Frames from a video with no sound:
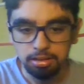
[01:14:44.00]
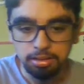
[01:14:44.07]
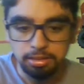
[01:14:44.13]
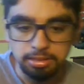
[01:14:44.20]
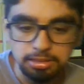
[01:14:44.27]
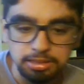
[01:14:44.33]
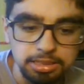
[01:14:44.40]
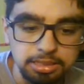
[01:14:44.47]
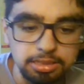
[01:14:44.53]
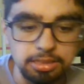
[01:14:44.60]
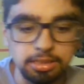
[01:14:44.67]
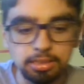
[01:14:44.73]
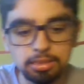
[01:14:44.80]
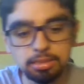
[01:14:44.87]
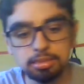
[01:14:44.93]
an RC
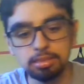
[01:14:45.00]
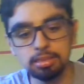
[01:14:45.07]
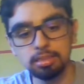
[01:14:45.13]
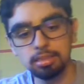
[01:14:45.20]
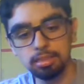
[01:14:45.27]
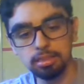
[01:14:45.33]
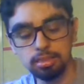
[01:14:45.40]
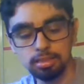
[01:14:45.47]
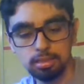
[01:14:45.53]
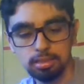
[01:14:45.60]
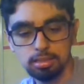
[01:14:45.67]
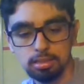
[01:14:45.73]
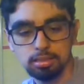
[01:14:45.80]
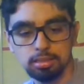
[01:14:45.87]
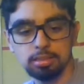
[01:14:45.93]
car.
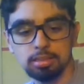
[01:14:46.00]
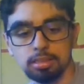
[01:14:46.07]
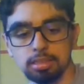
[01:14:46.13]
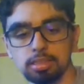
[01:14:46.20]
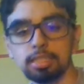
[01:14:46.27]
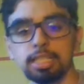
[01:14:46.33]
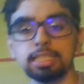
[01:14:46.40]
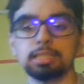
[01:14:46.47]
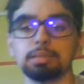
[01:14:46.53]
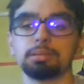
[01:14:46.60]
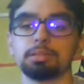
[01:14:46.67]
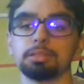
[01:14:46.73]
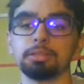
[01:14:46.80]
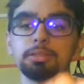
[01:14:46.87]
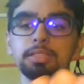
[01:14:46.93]
So let's
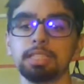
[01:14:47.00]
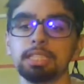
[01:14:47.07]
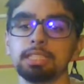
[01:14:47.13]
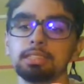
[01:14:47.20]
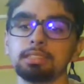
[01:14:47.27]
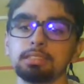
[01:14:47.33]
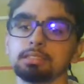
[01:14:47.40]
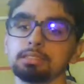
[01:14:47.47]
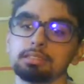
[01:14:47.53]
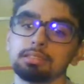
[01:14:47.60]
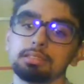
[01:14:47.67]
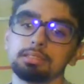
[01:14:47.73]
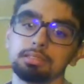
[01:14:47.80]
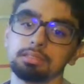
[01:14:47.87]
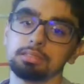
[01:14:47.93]
throw these
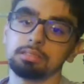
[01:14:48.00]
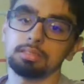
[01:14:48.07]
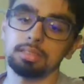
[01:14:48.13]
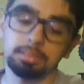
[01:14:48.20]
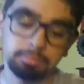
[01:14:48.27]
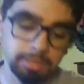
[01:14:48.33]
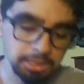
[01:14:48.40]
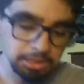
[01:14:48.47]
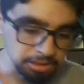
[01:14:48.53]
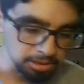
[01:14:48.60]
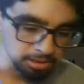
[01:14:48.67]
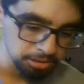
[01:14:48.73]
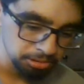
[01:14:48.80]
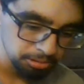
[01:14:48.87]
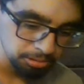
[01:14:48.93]
in my junk